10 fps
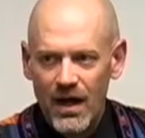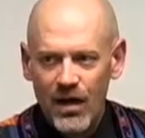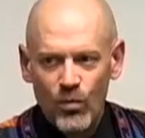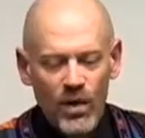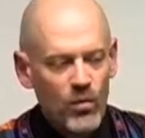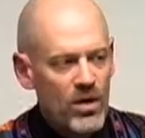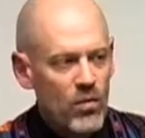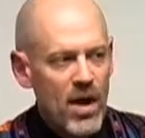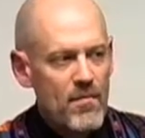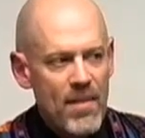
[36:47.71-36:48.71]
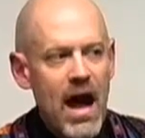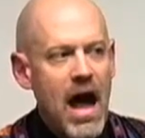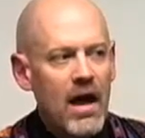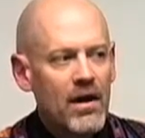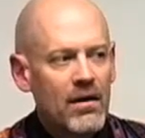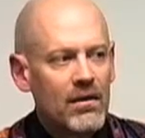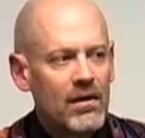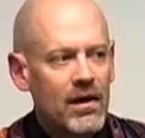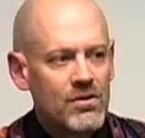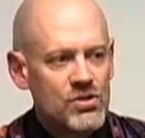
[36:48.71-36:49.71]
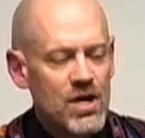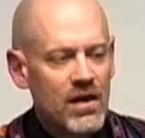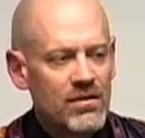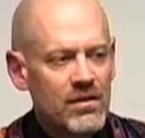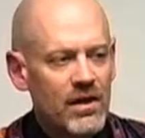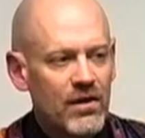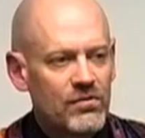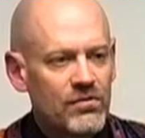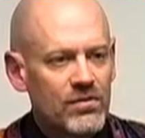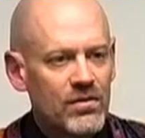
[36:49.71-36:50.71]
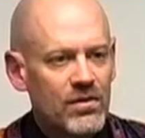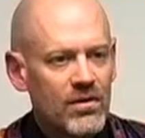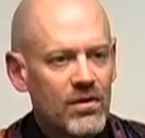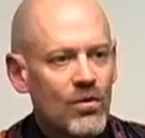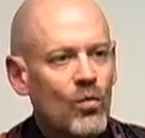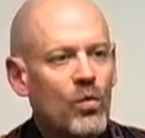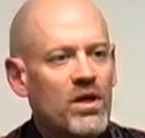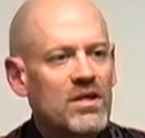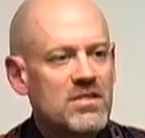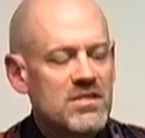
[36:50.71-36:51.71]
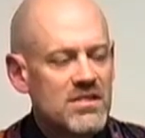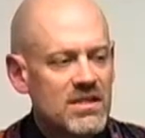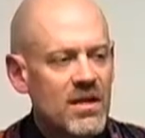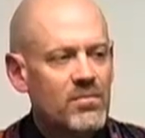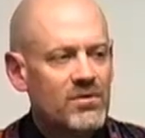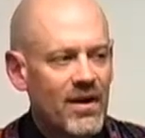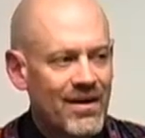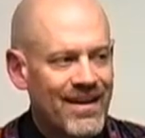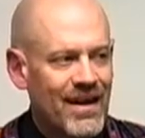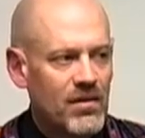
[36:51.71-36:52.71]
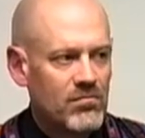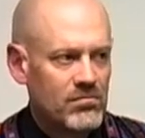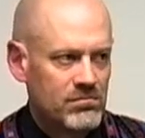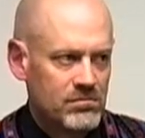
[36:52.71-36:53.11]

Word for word: And when we went back and checked the list, we had skipped a name.